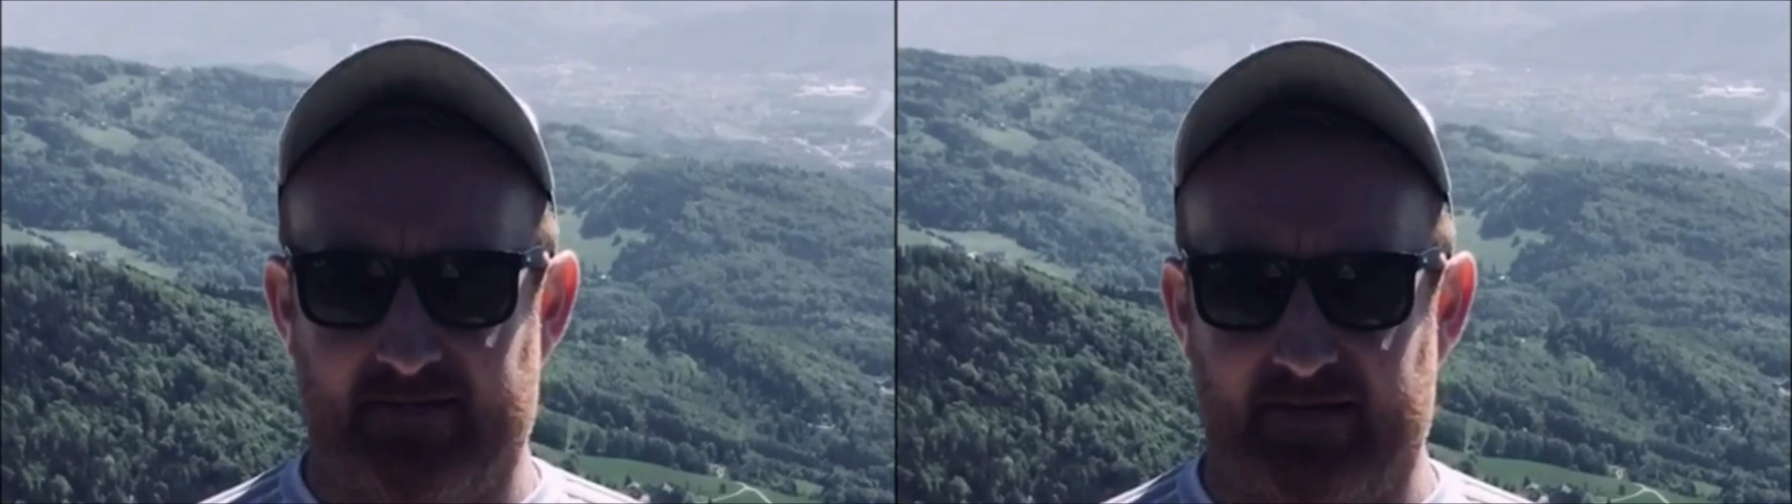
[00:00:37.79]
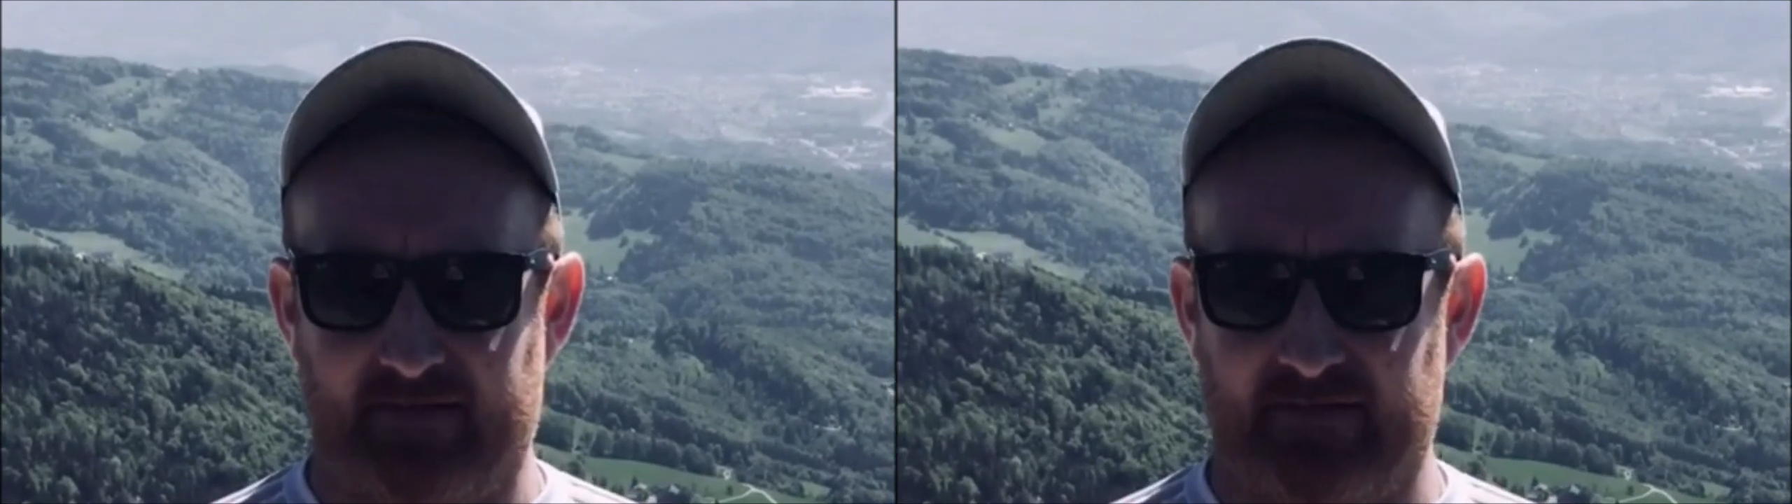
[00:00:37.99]

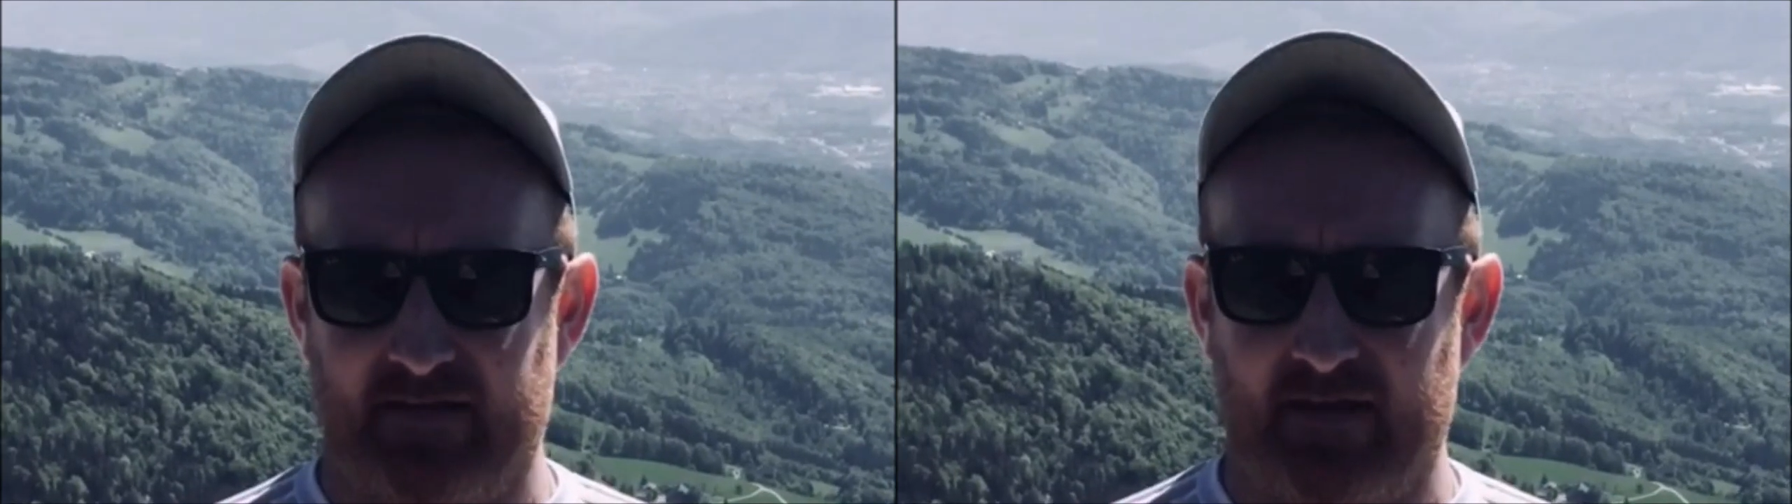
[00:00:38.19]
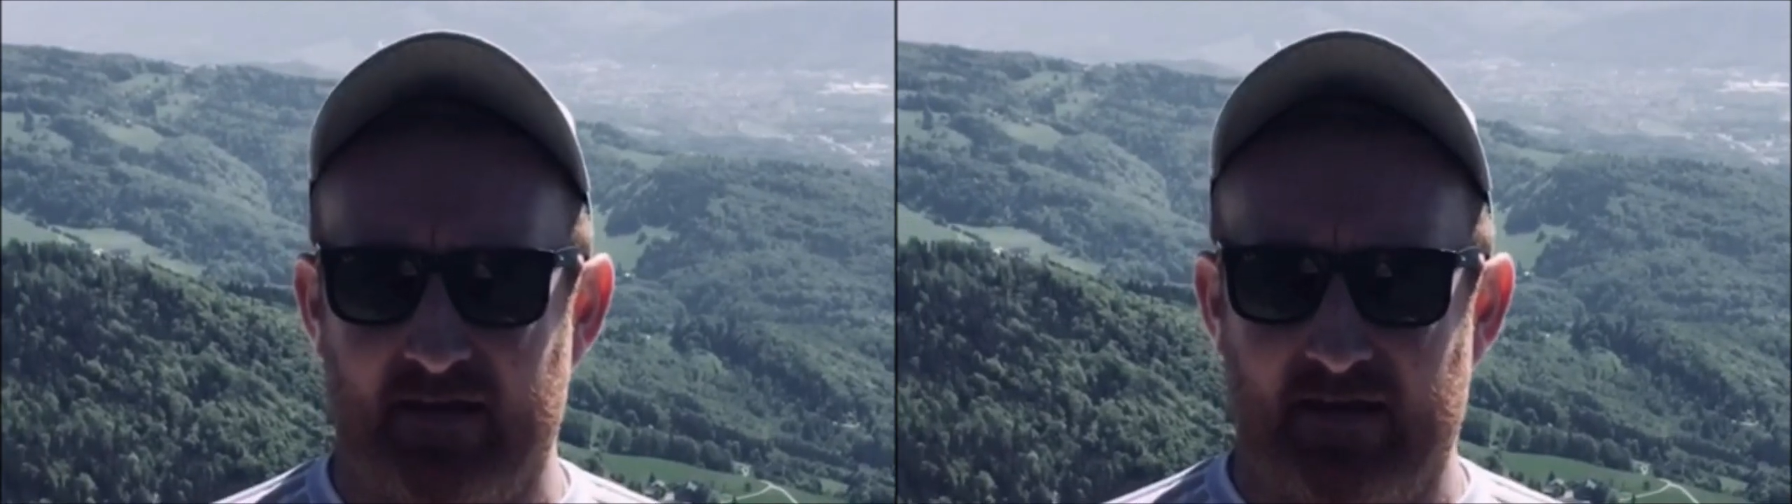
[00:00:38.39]
says,
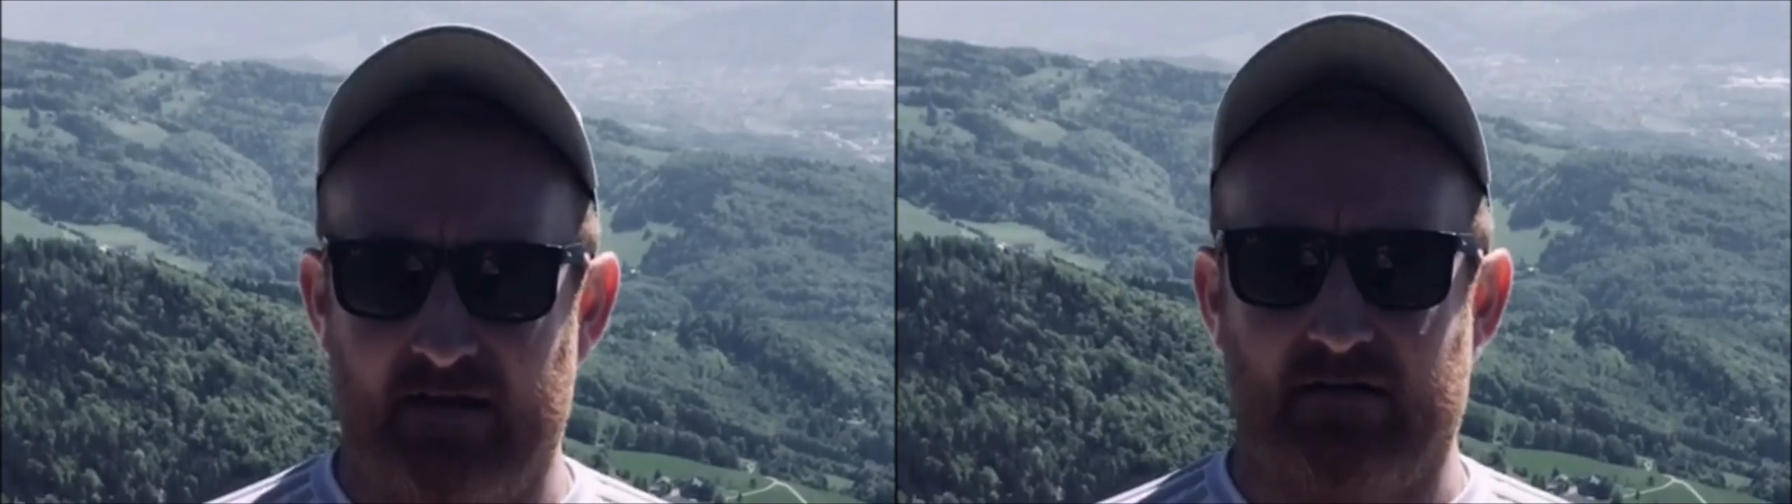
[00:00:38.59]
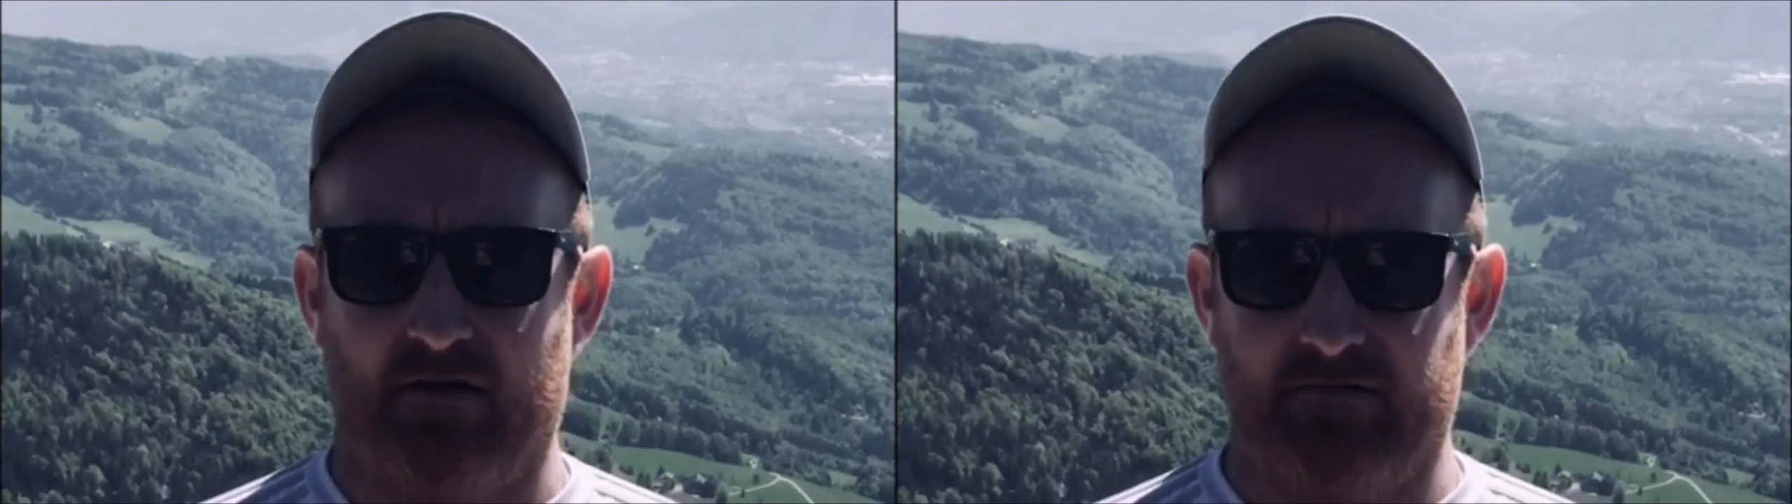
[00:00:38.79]

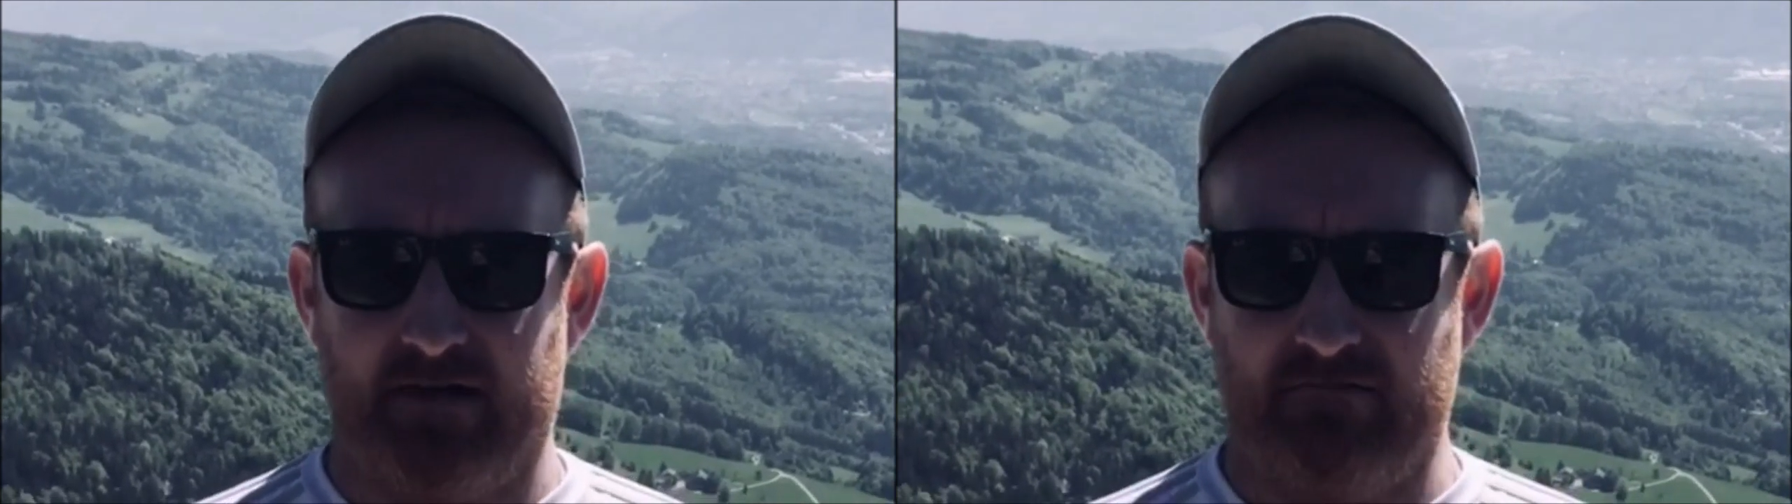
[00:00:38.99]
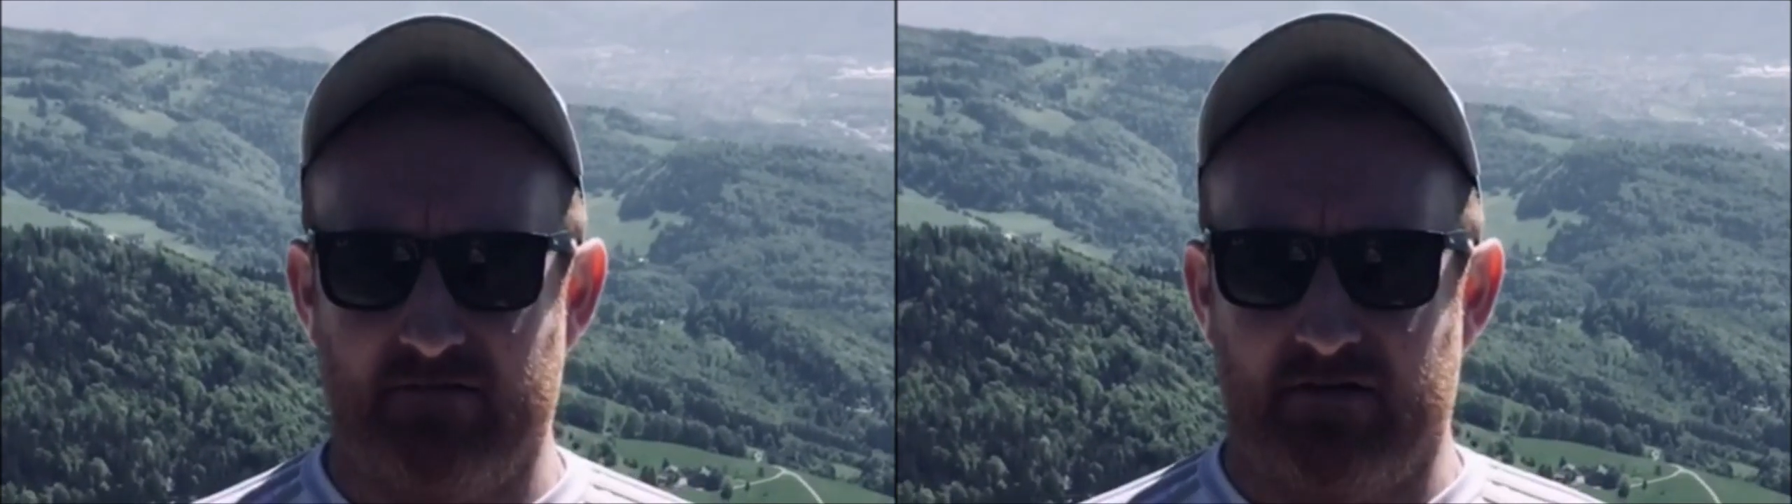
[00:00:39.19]
you're hard
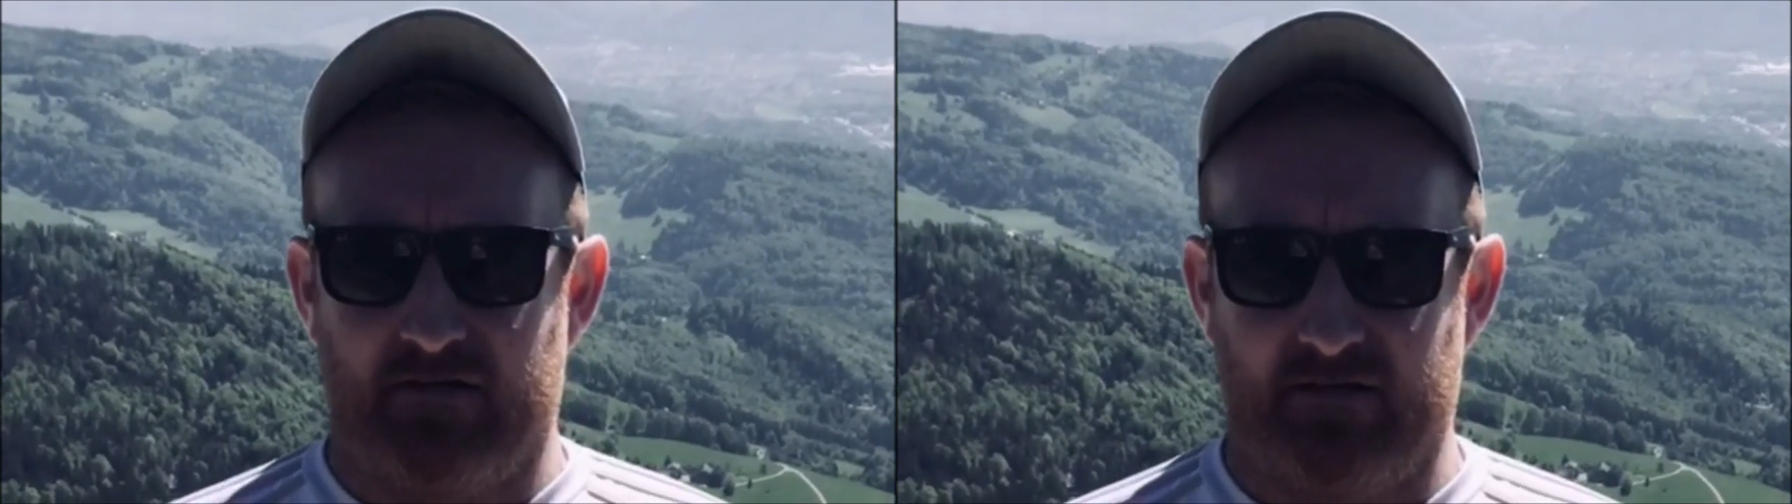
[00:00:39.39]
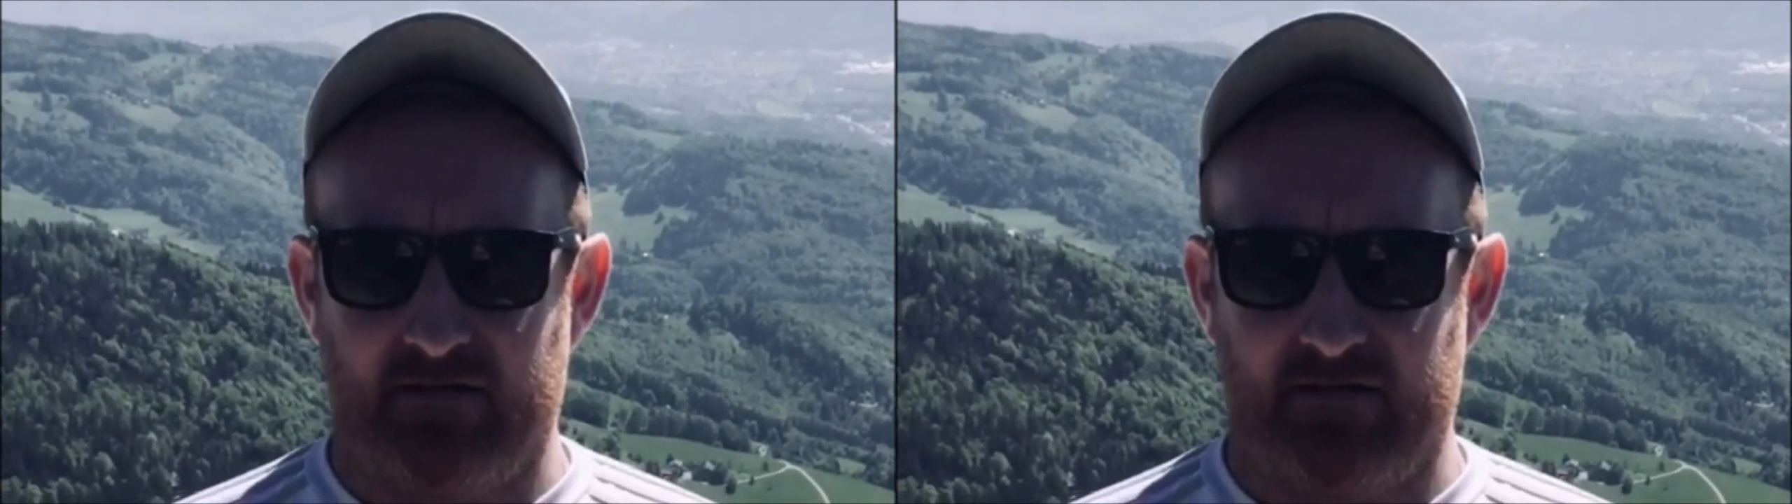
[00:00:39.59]
down looking.